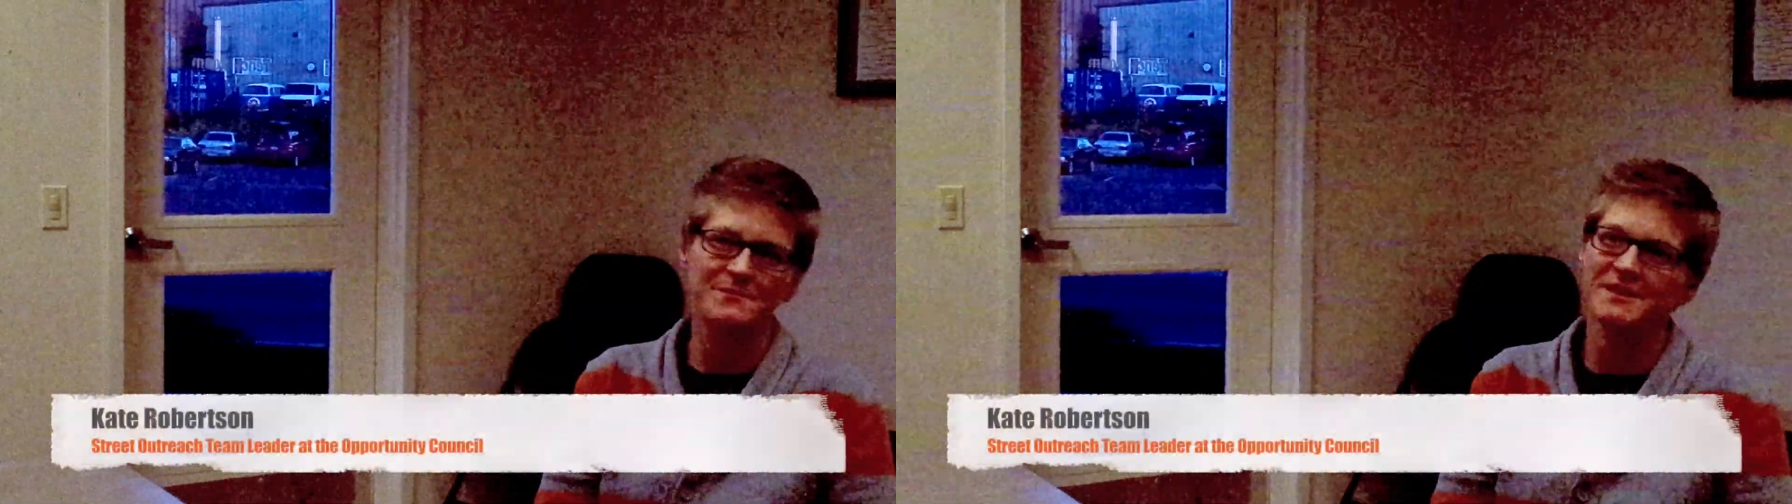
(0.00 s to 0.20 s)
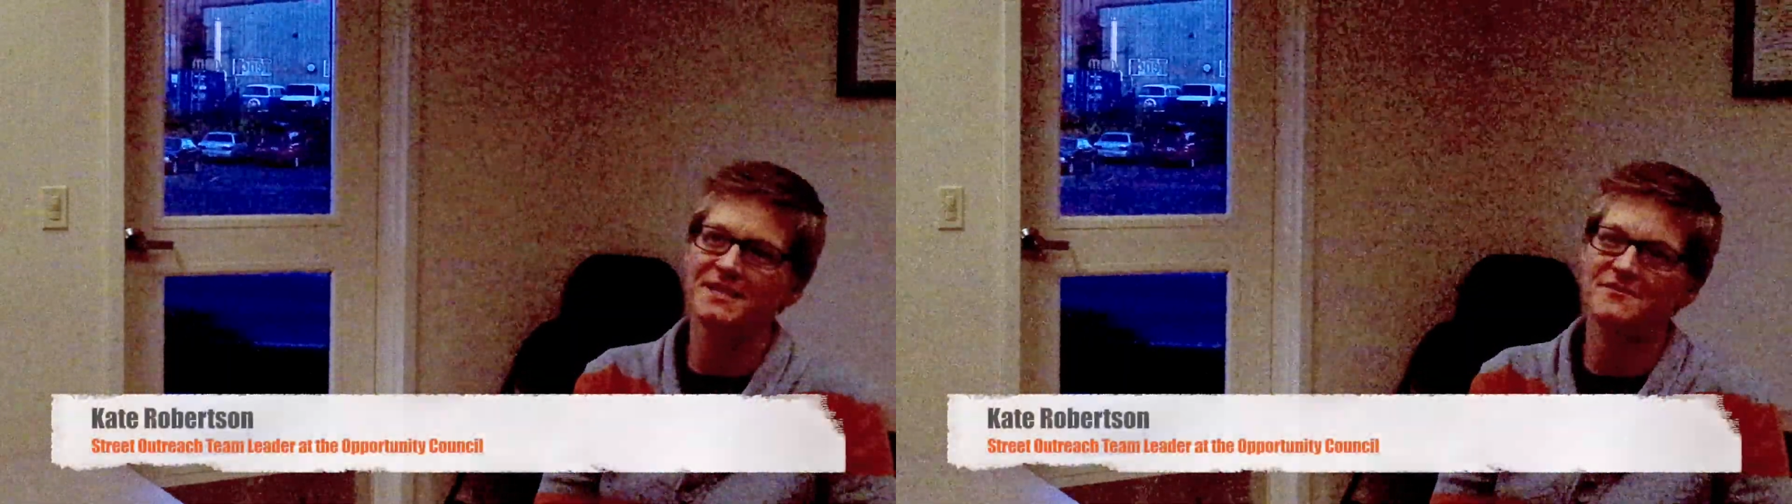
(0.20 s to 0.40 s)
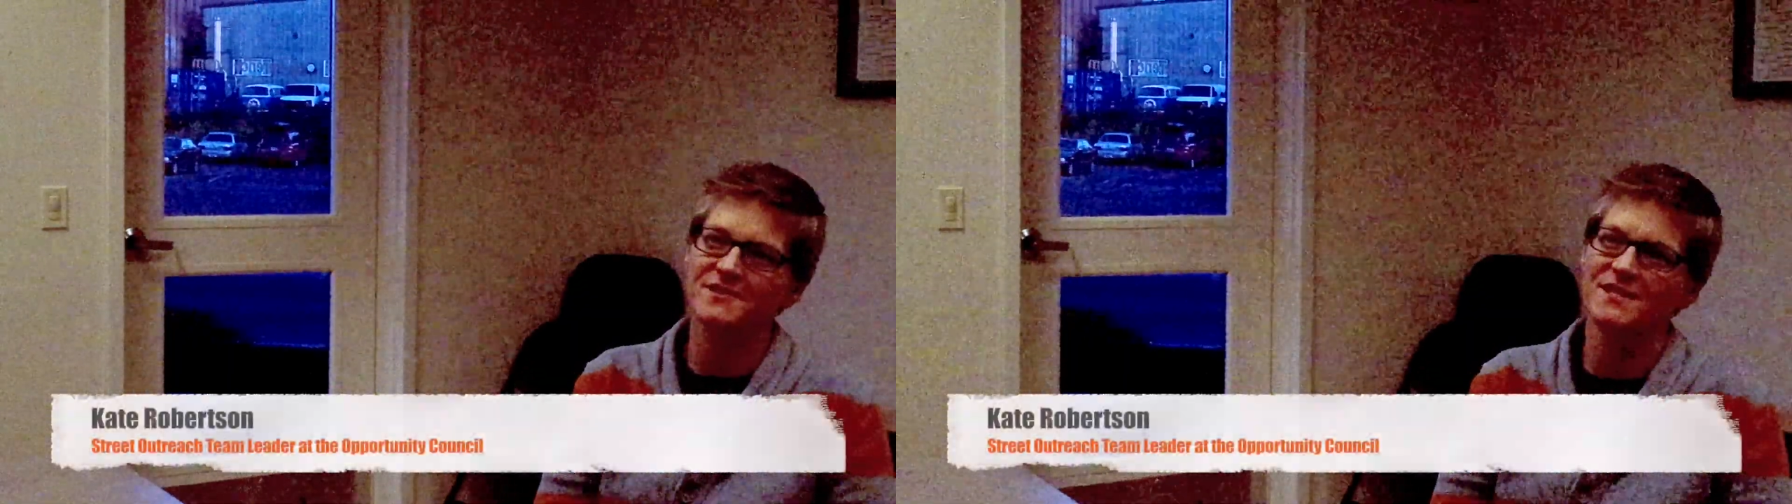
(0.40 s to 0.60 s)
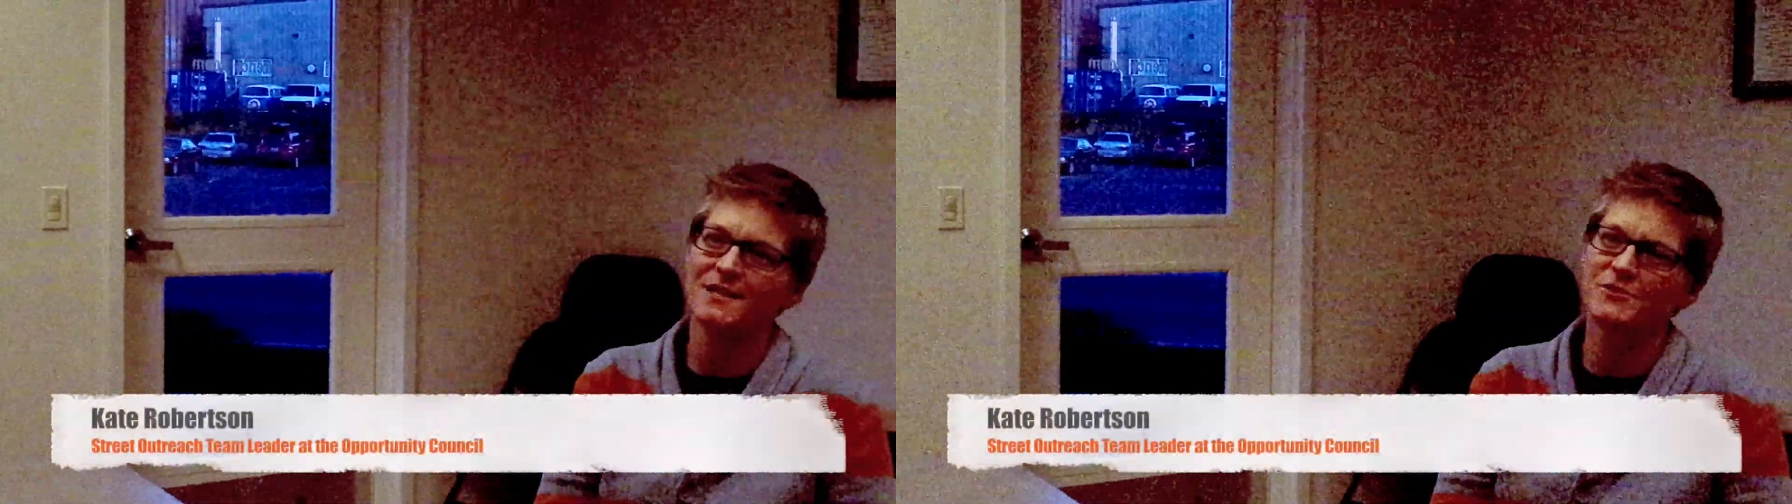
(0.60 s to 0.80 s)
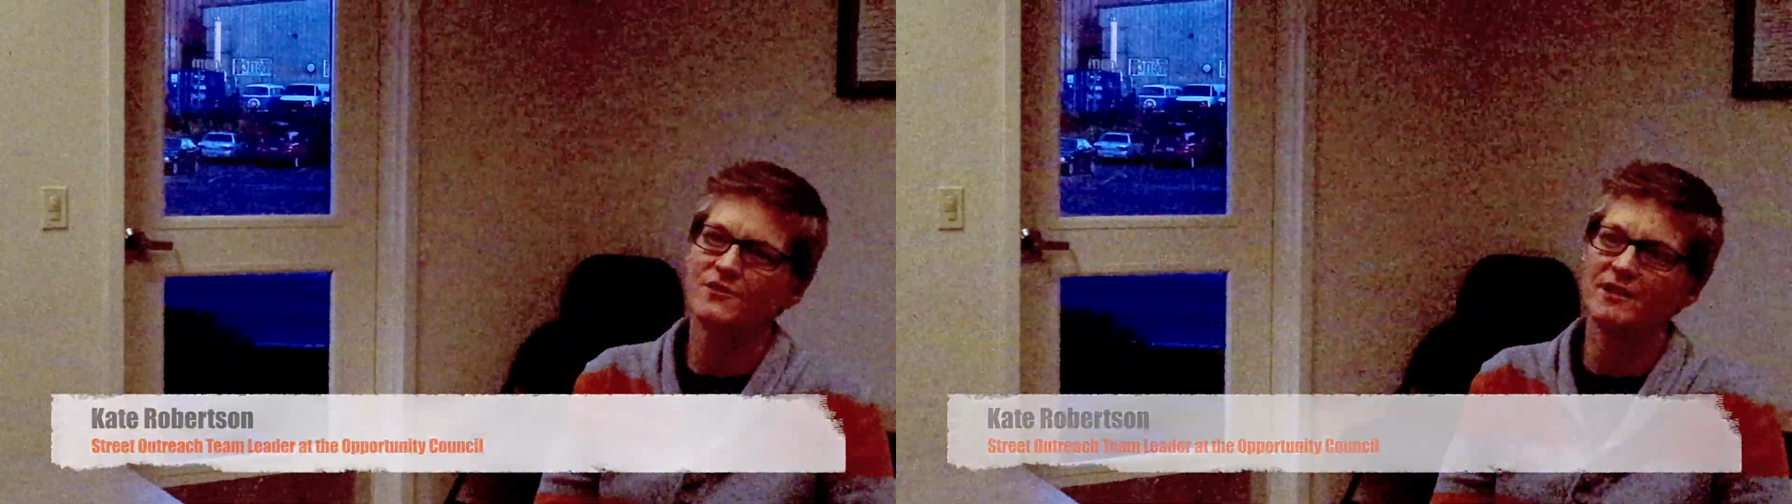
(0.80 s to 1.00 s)
Team Lead for the
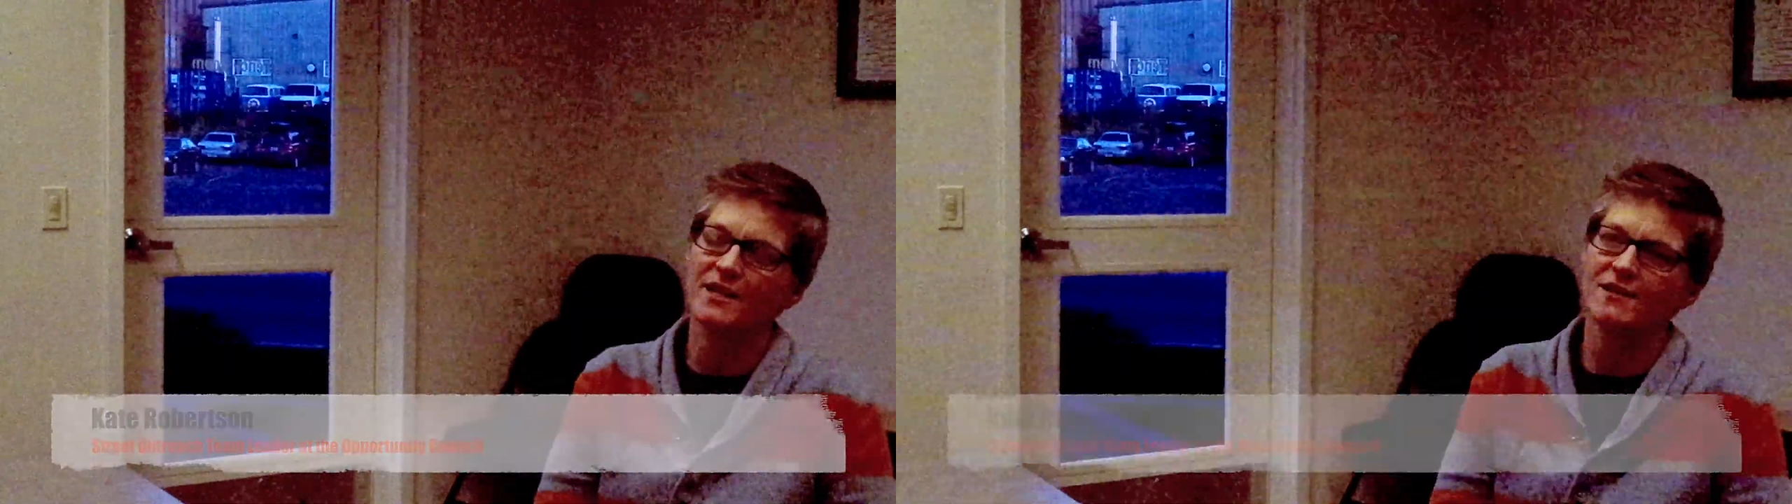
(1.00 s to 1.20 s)
Opportunity